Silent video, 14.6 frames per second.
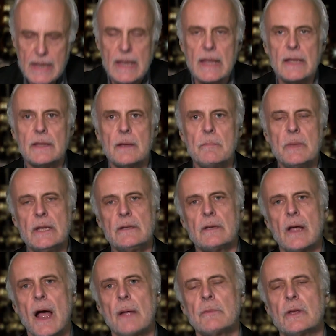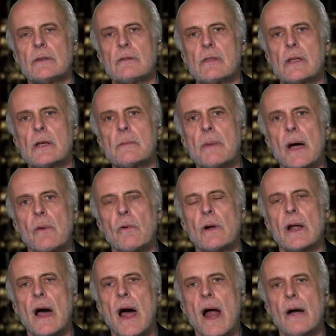In the meantime, let's think about
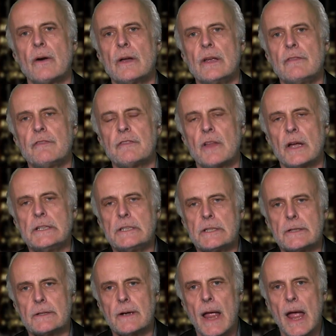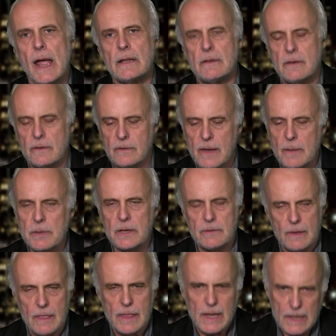what Ari Fleischer had to say because
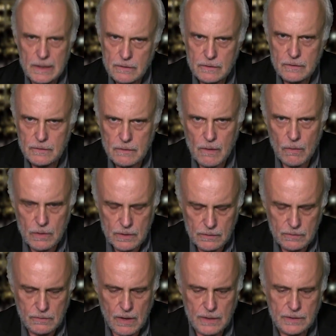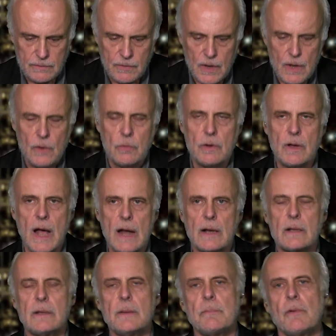I think it's so instructive. We got a
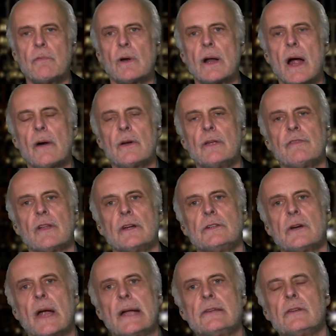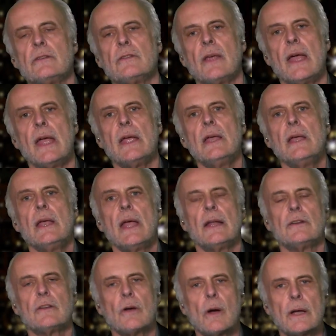clip of what Ari Fleischer had to say in
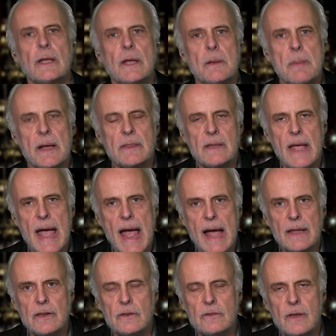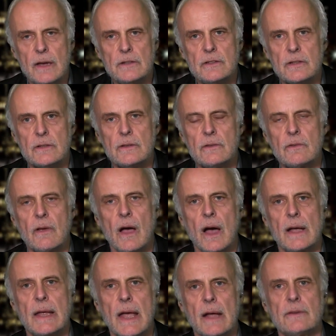talking about the accusations
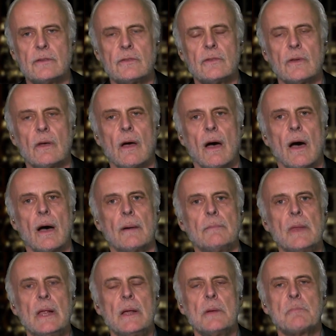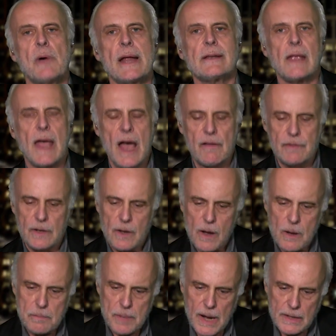against uh, Brett Kavanaugh
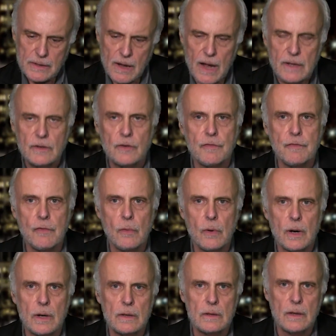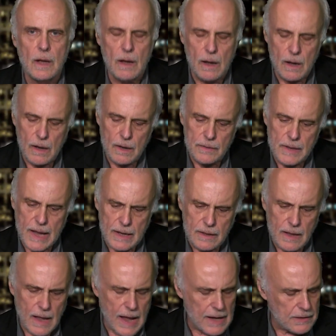by Dr. Ford, uh, the
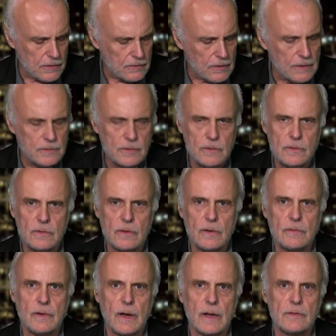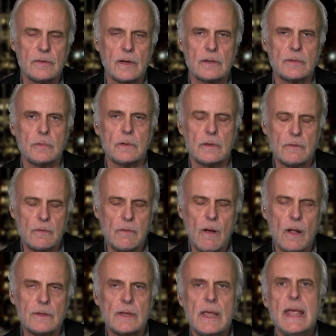accusations of uh, sexual
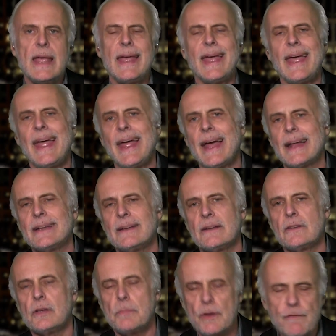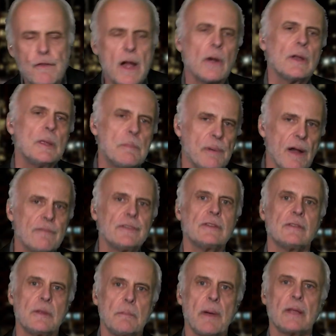assault. And to be fair, he
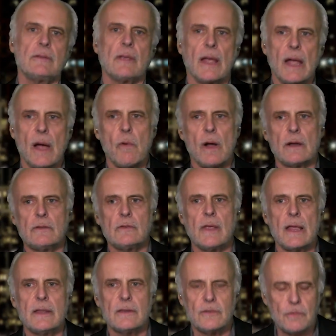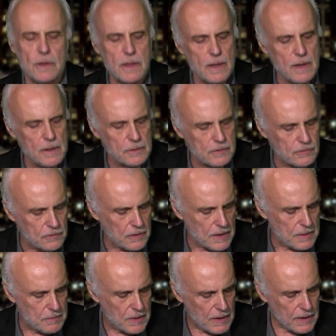prefaced it by saying, I want to say this with
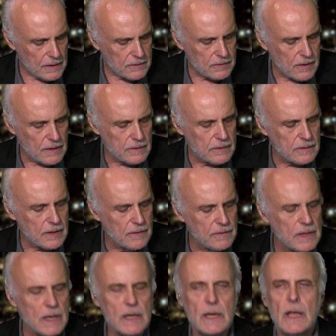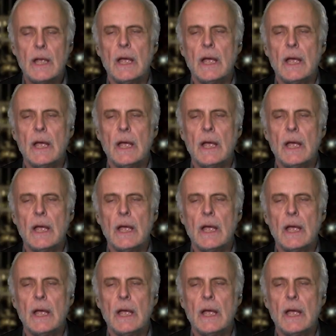extreme sensitivity.